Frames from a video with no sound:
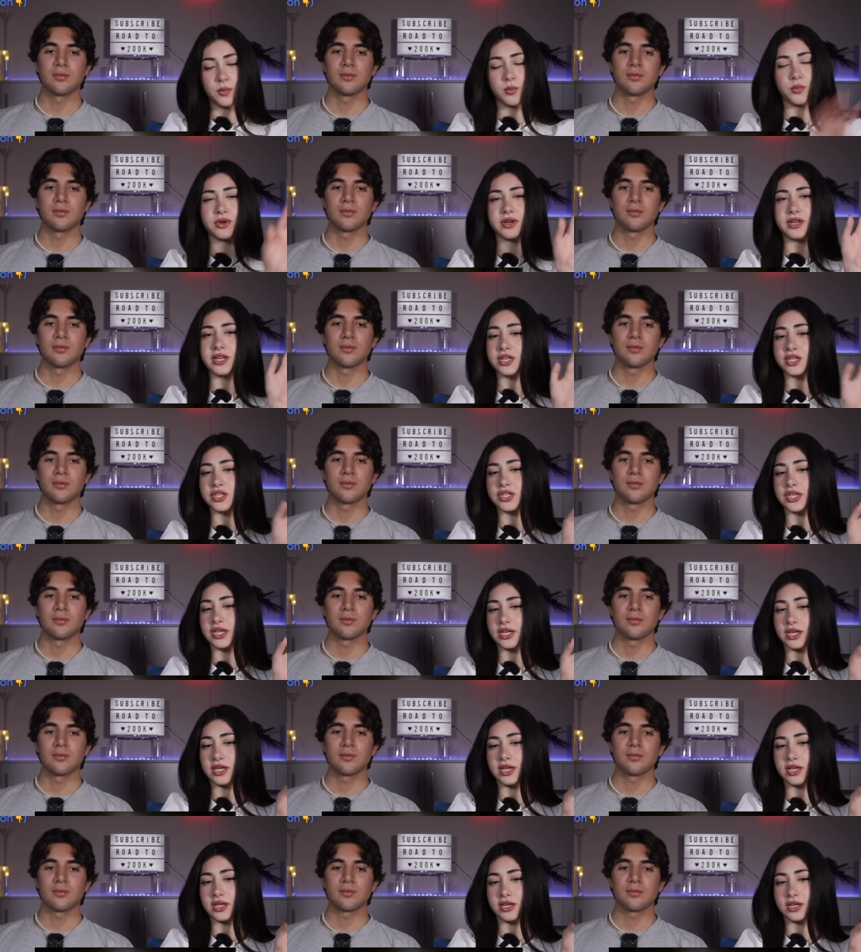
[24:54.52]

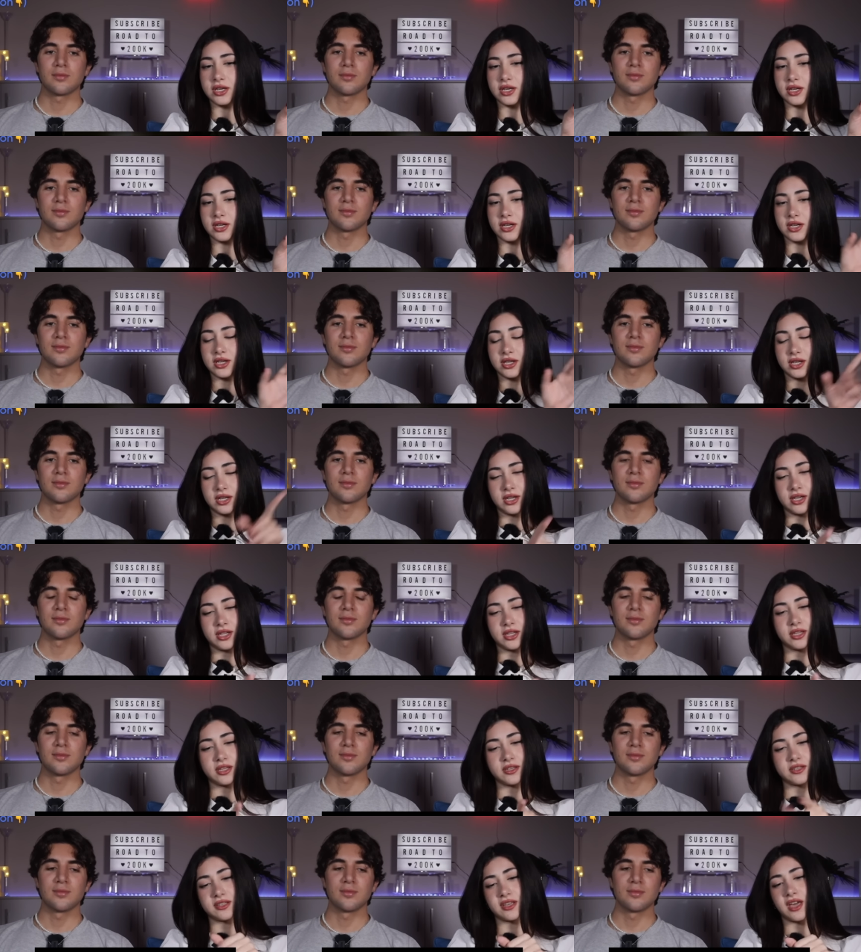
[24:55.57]
Speaker 1: Prediction.
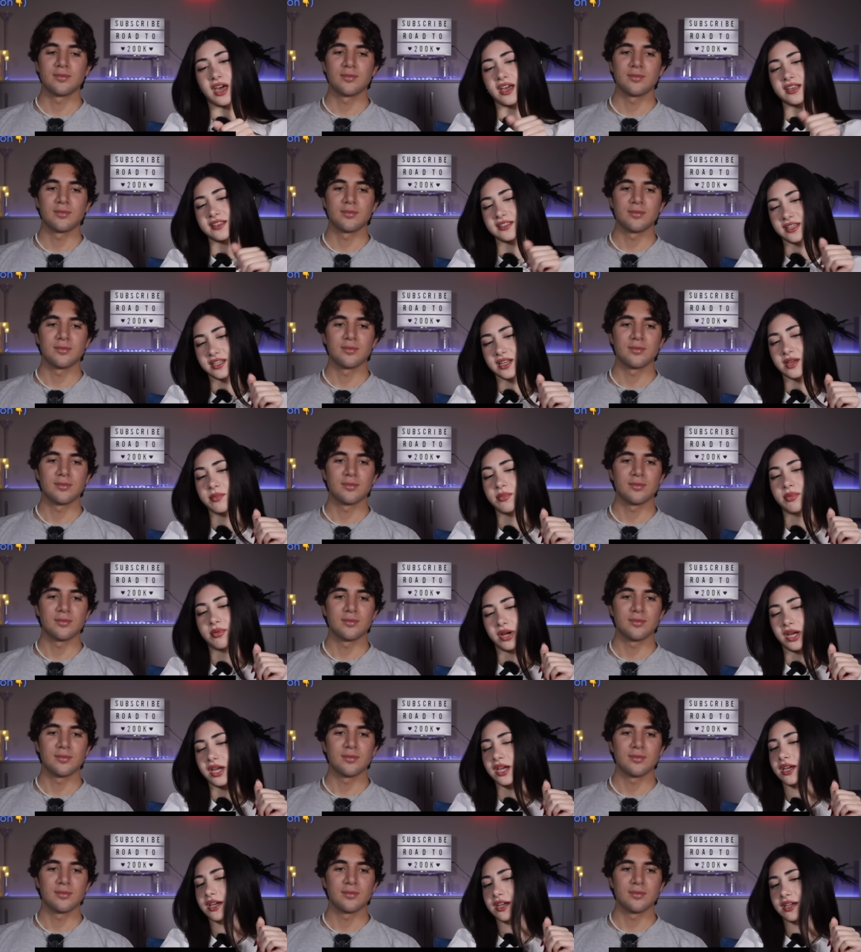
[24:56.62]
This guy is gonna
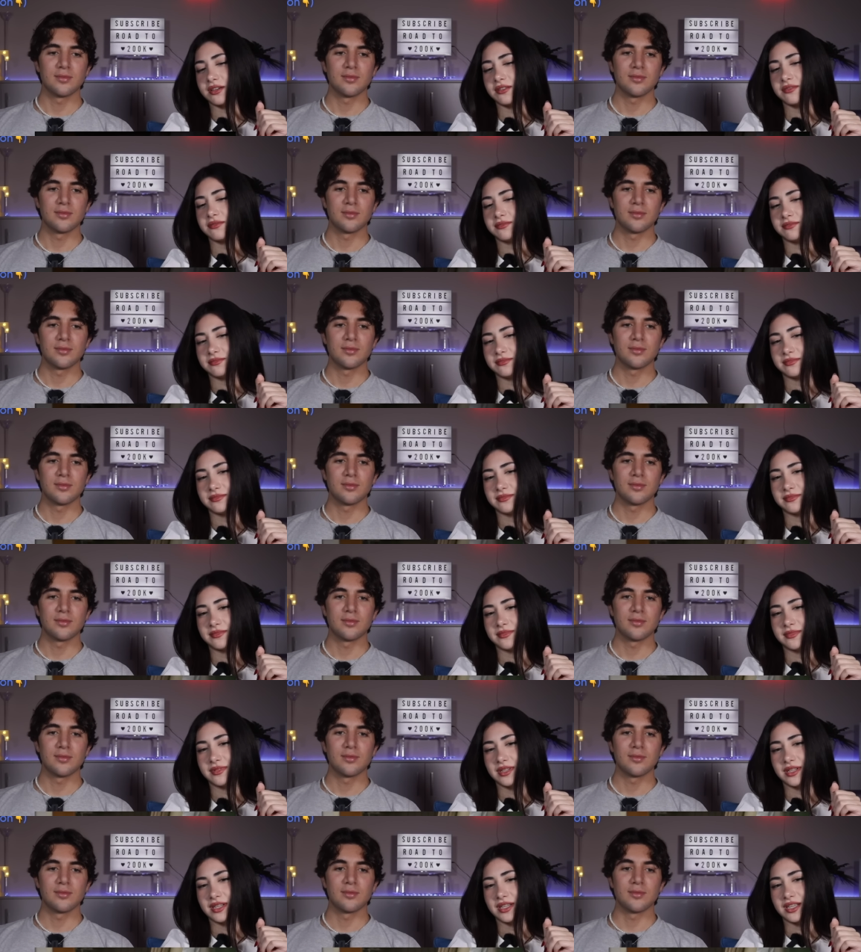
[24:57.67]
break.
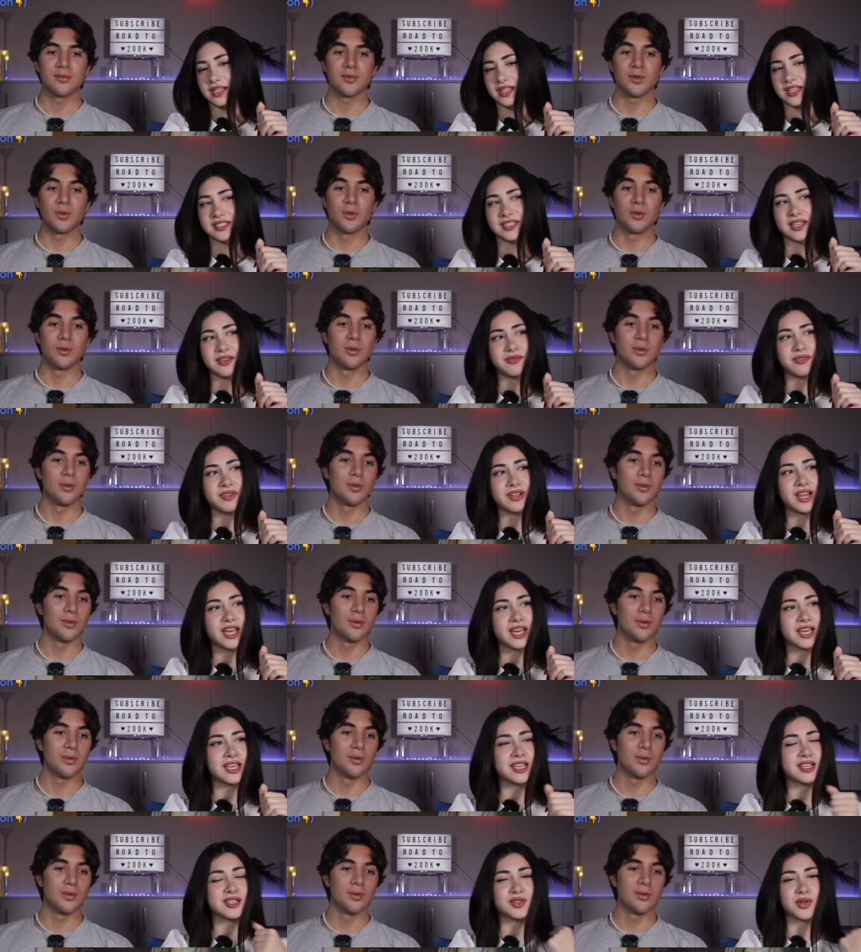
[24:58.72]
Because I feel
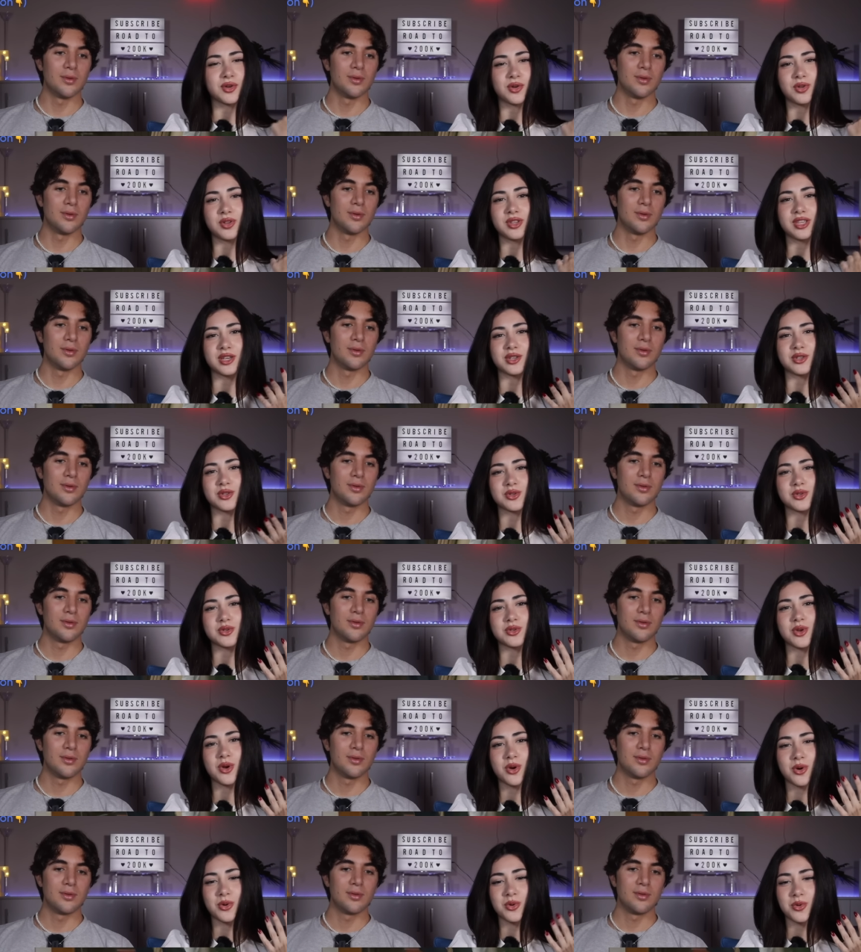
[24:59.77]
like he's holding
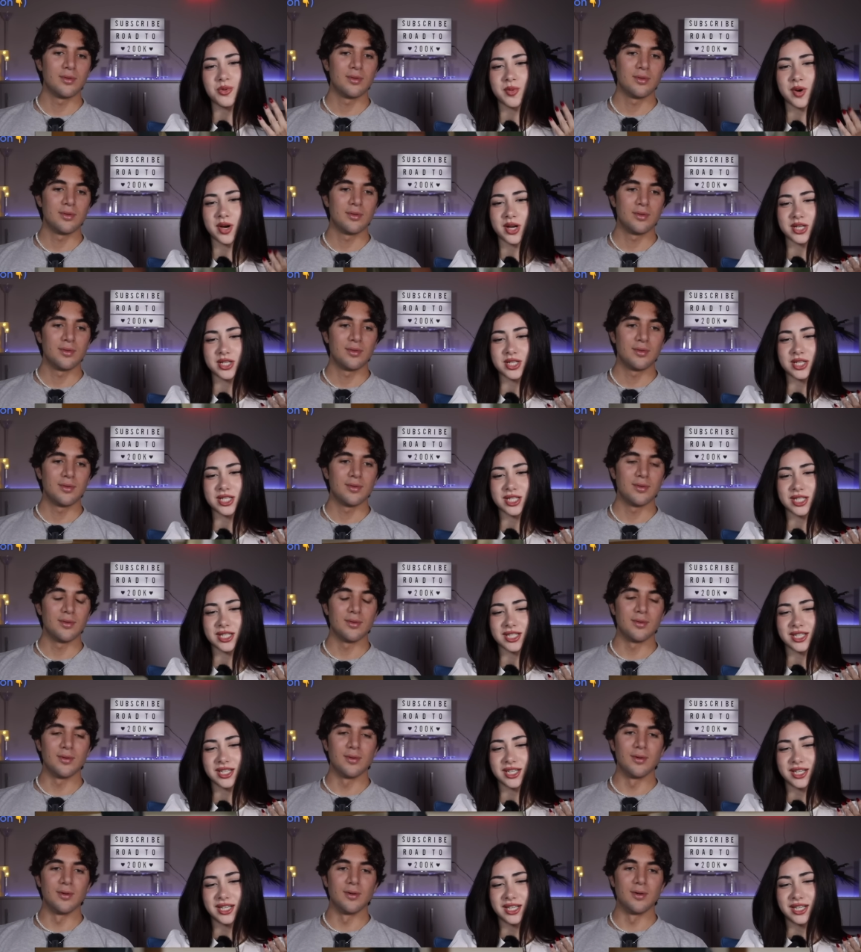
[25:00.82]
so much.
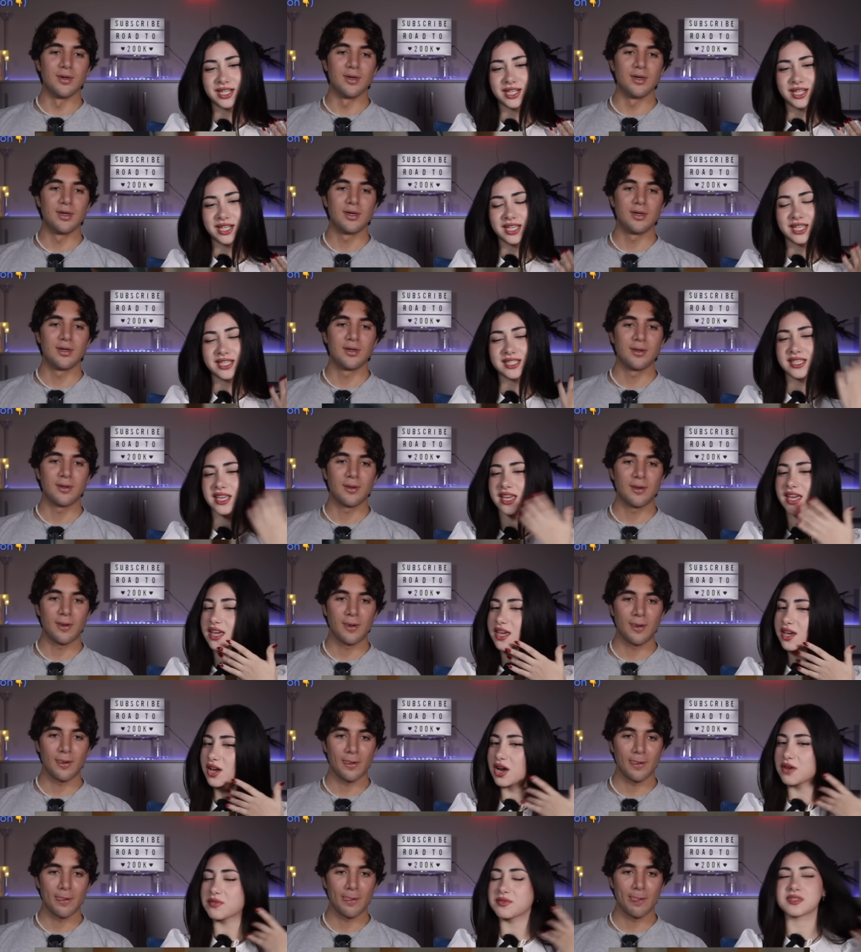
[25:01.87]
Oh. He's taking
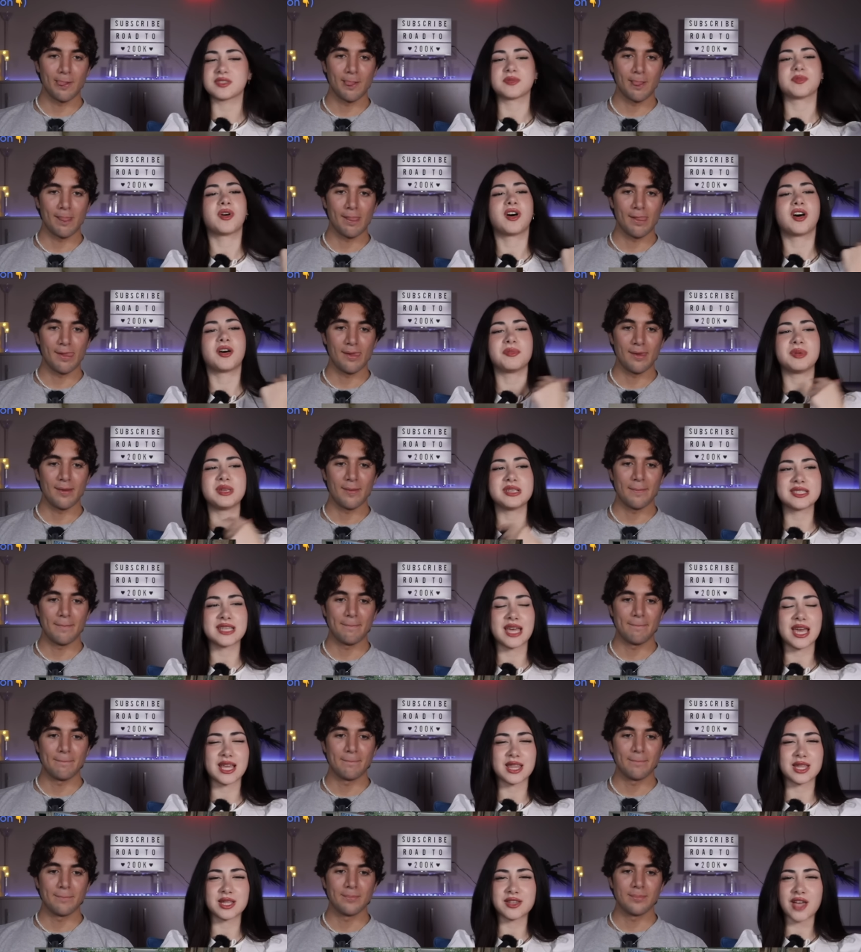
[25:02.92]
care of his mom. He's
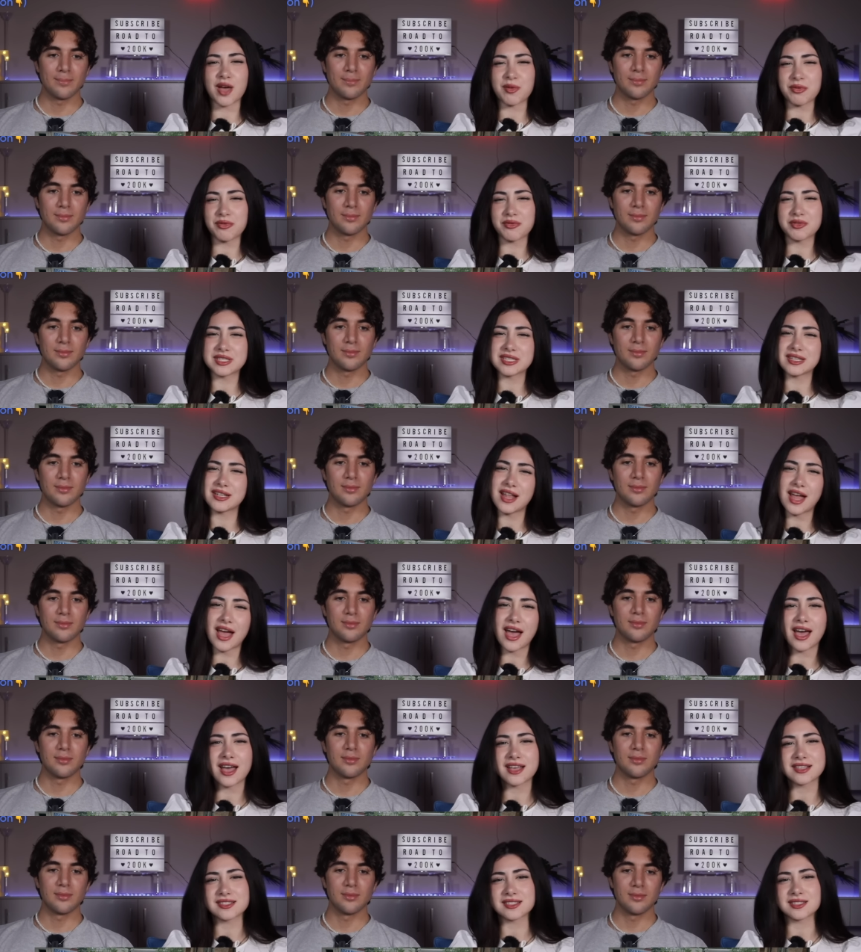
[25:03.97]
like the top of his
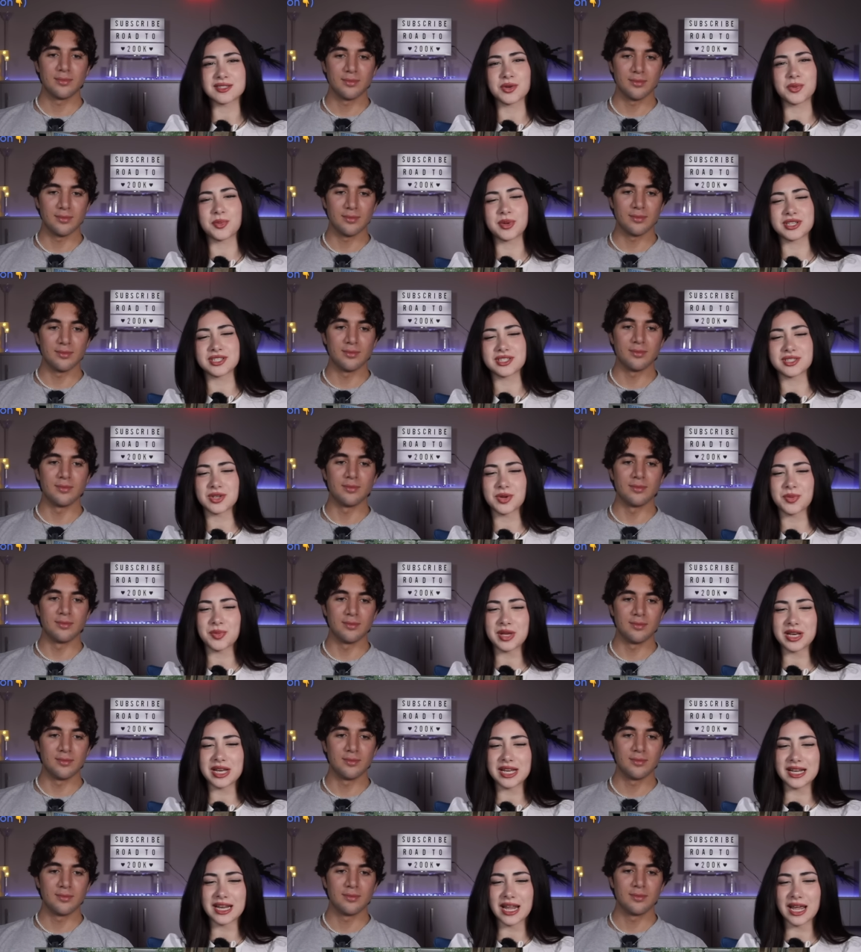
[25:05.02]
class. So much, mm-hmm. so many